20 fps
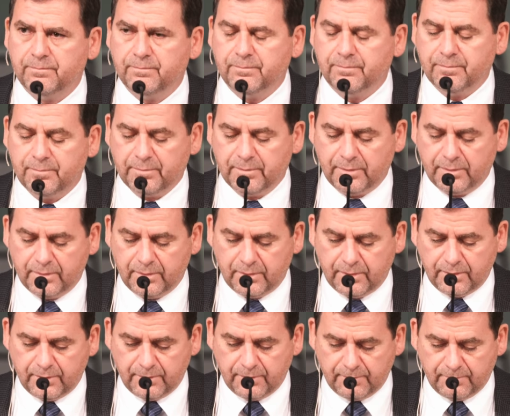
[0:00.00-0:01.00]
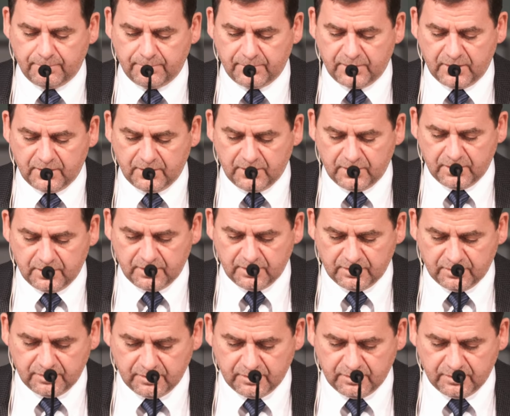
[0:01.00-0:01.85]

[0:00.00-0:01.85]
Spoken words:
Nobody speaks.